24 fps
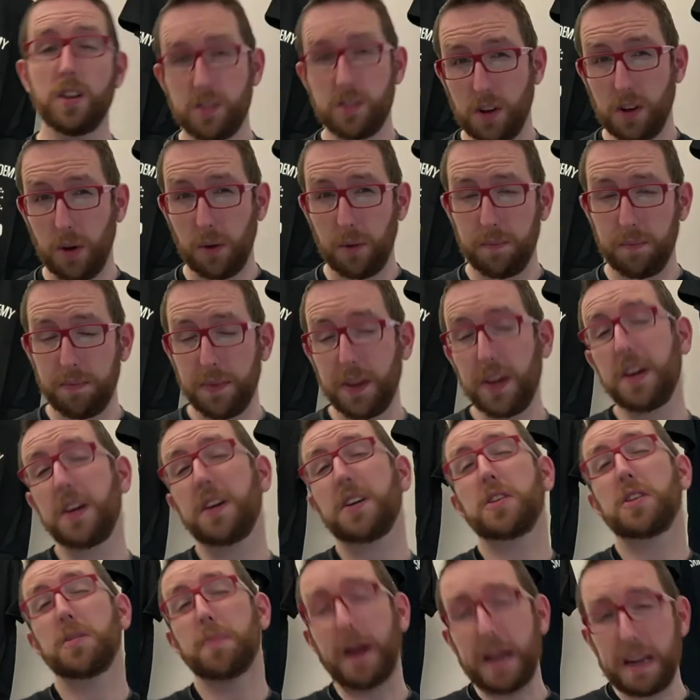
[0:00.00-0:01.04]
So,
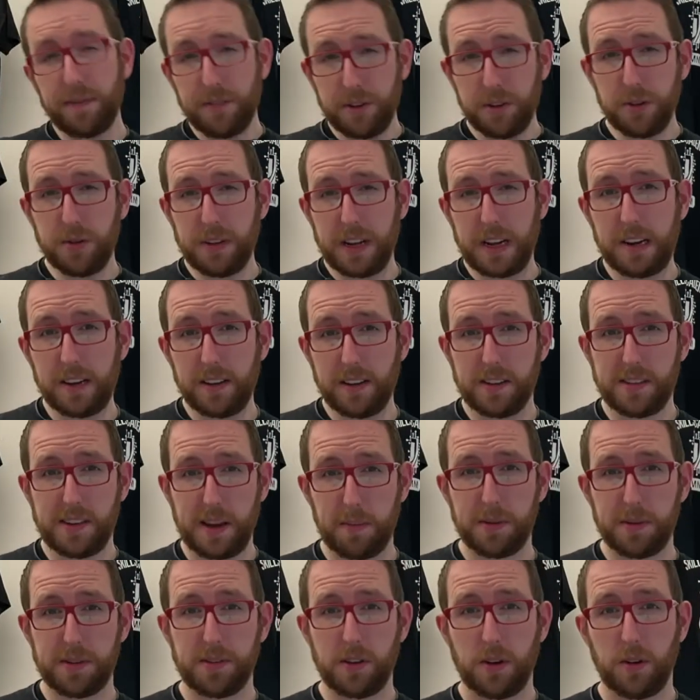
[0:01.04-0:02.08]
you might have tuned into this
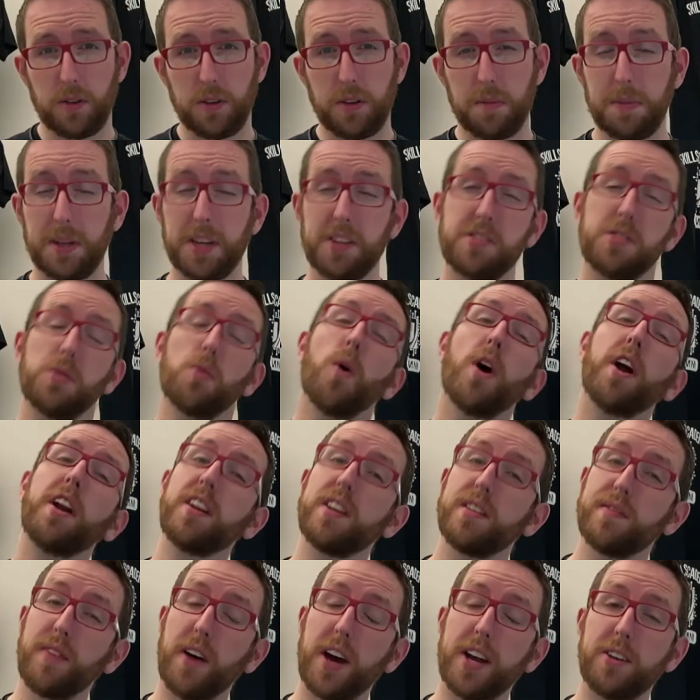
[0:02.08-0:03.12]
episode because you
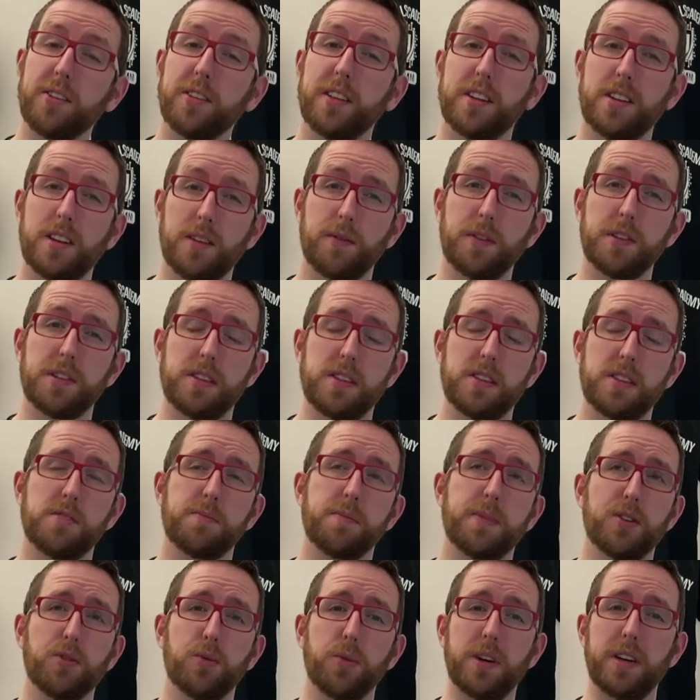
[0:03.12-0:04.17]
wanted to find out the
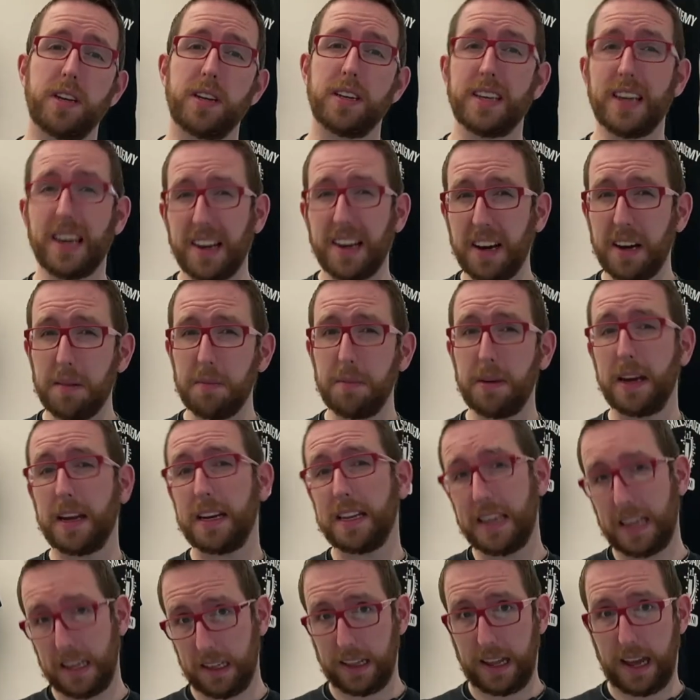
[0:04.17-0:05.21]
differences between GitHub
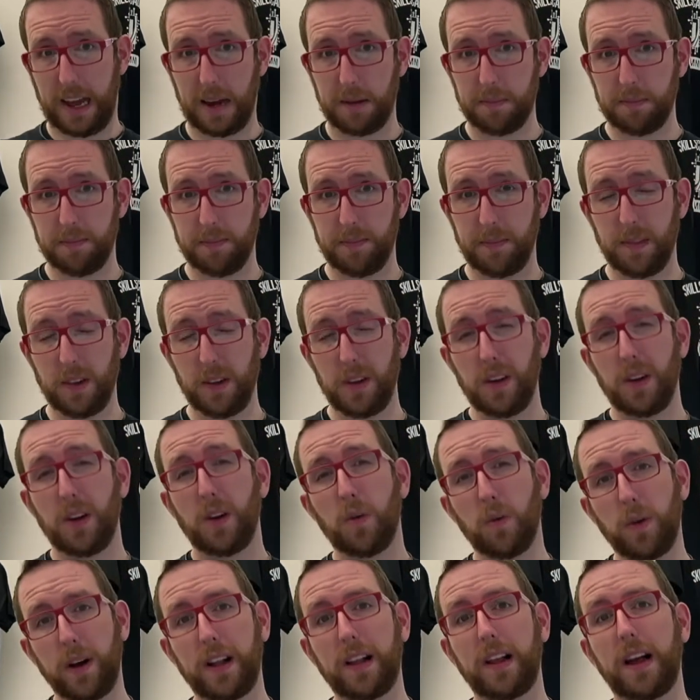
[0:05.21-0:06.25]
and GitLab.
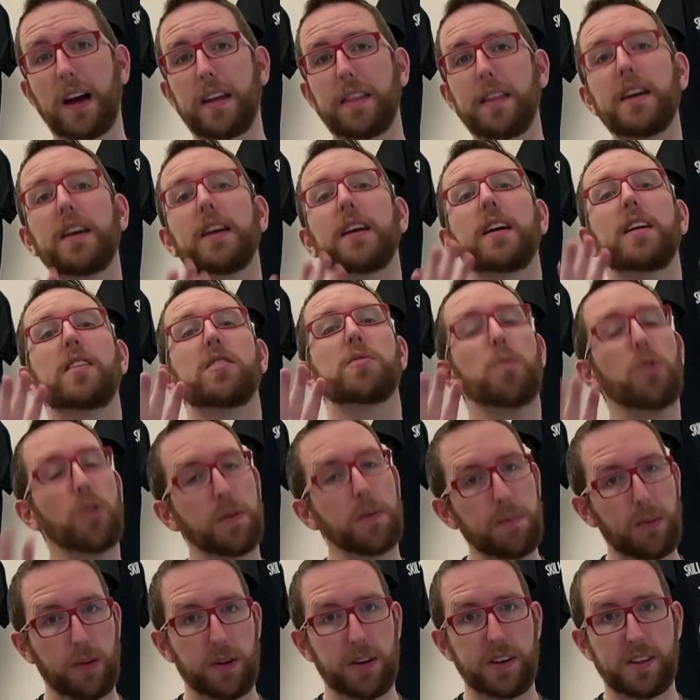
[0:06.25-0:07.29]
Well, I think it's
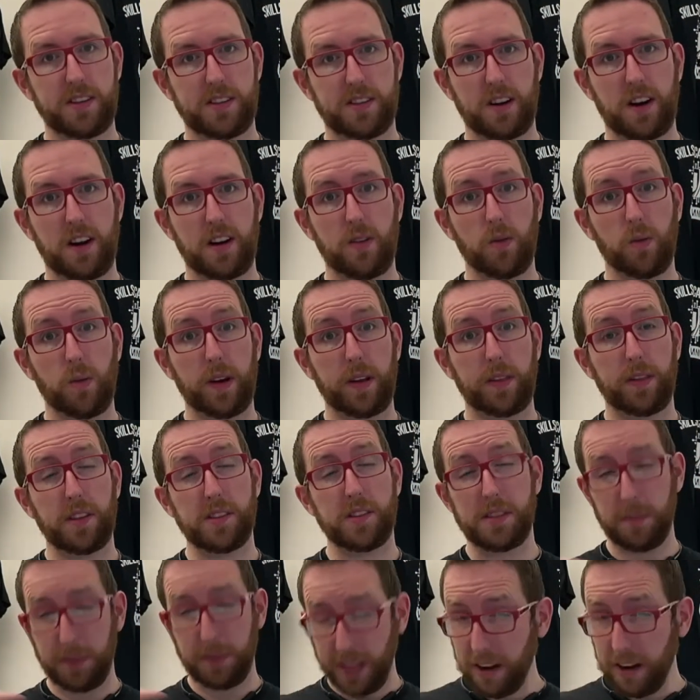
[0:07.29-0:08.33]
more important to start with
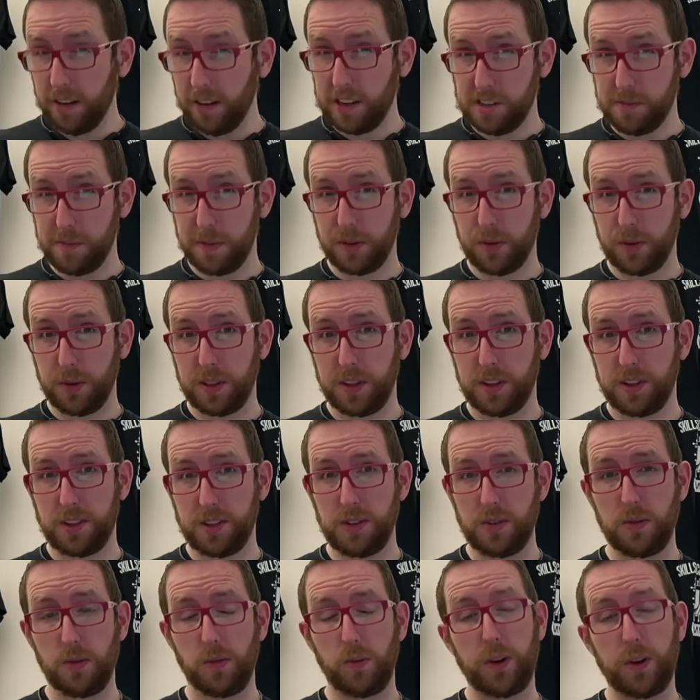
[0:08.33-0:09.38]
the similarities between the
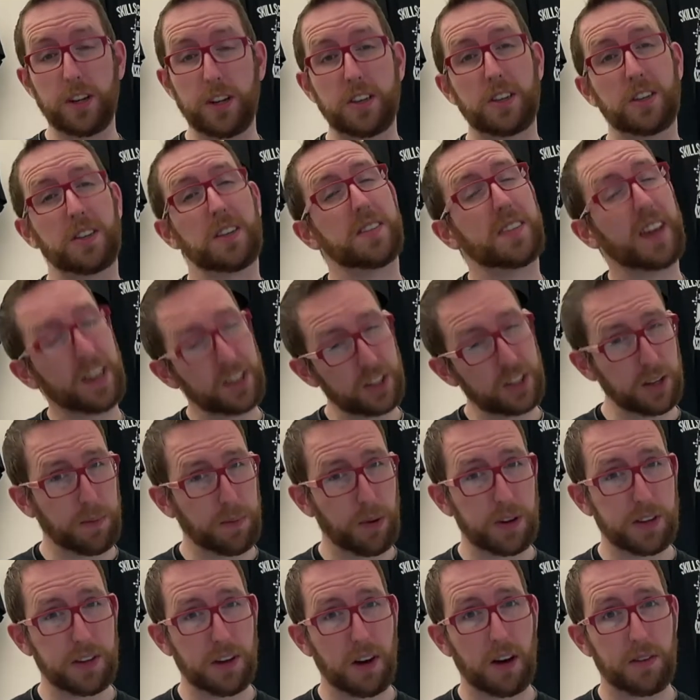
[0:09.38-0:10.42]
two, which is actually
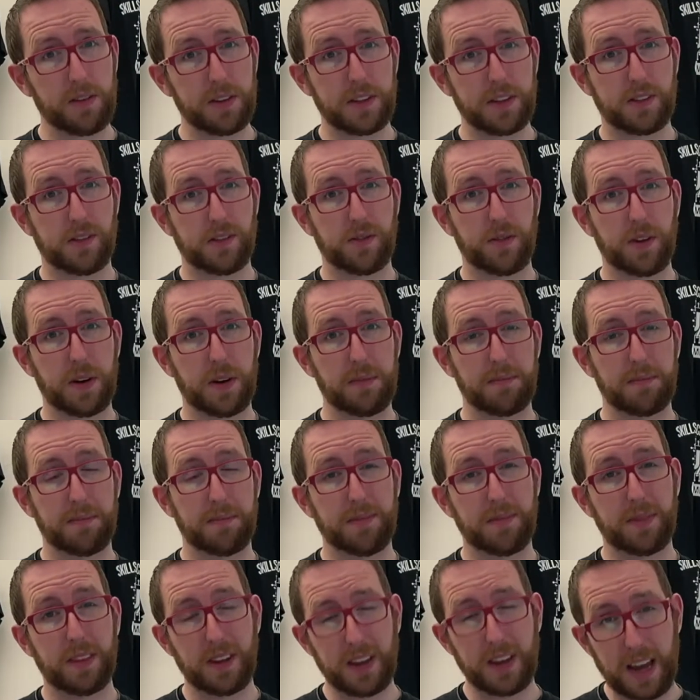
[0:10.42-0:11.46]
pretty obvious from
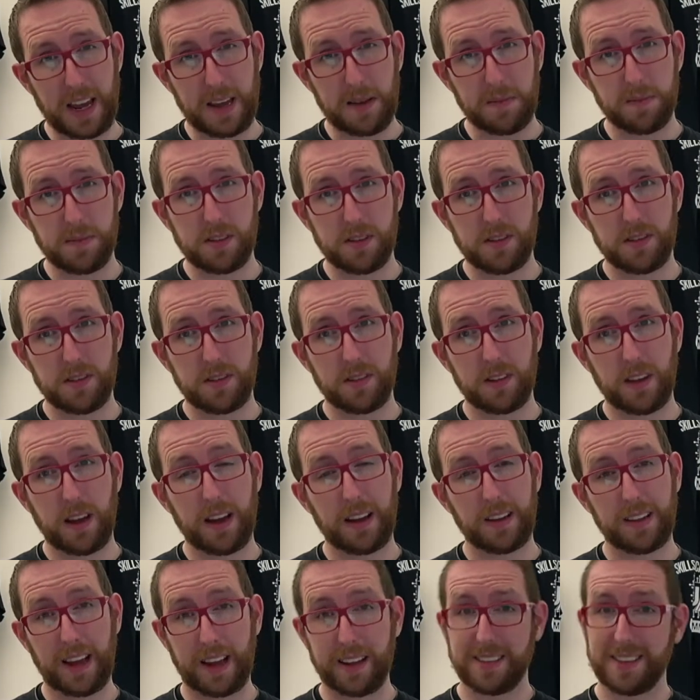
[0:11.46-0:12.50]
the names,
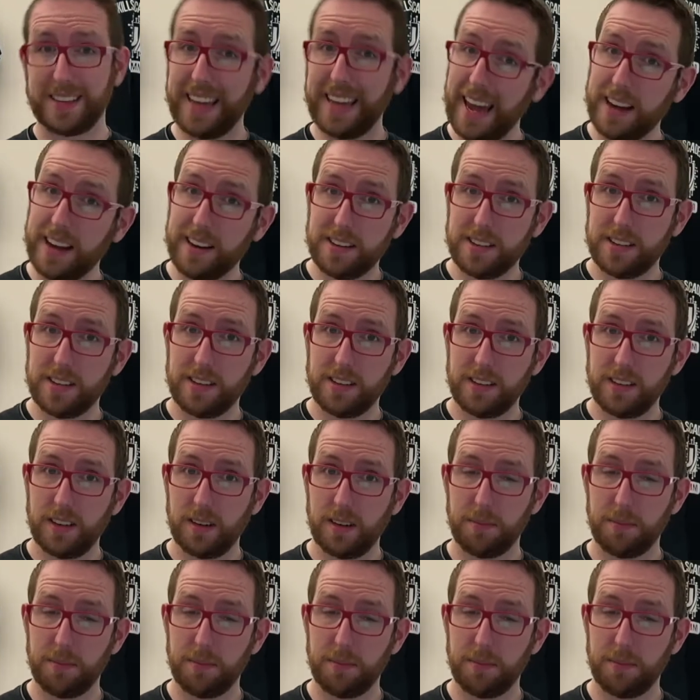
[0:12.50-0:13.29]
and that's Git.